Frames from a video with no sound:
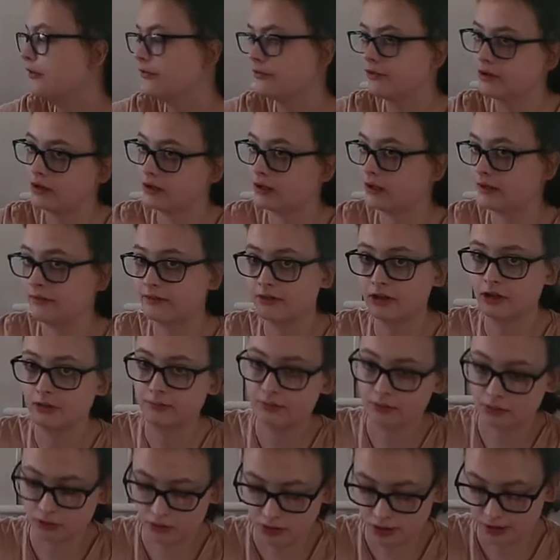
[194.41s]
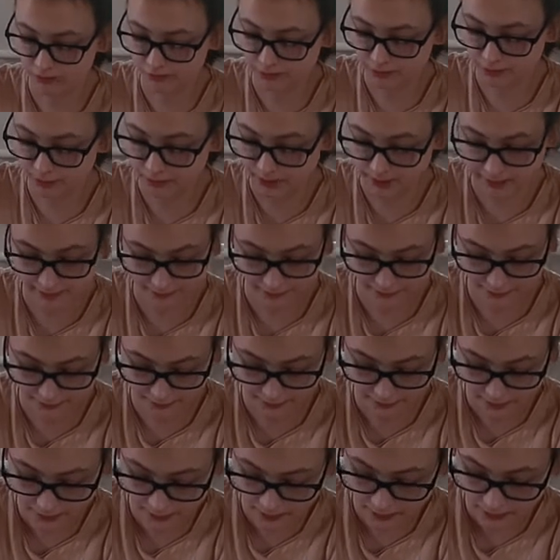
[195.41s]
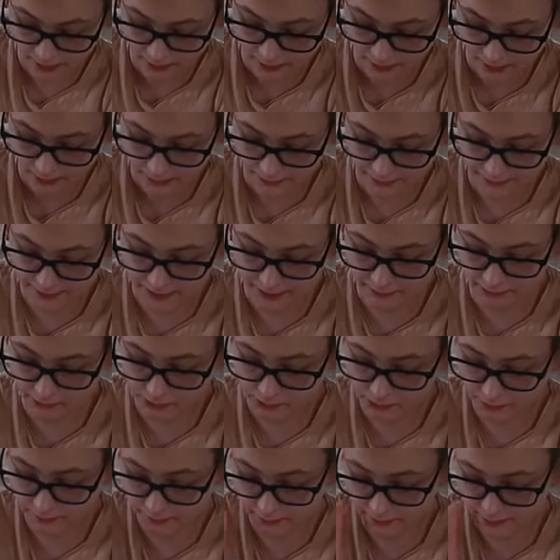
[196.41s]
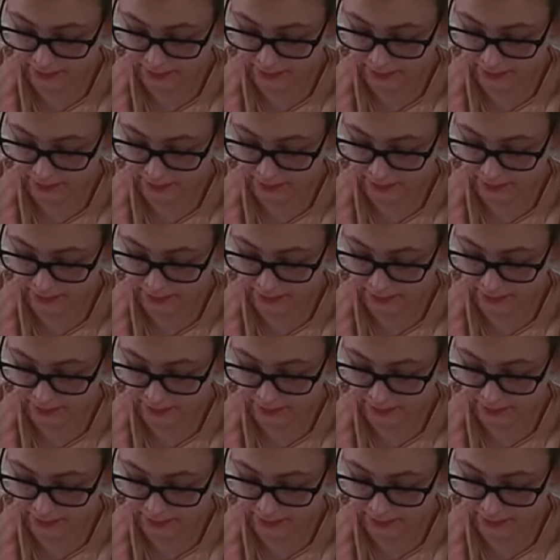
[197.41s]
The light's going to be all over the place. Sara was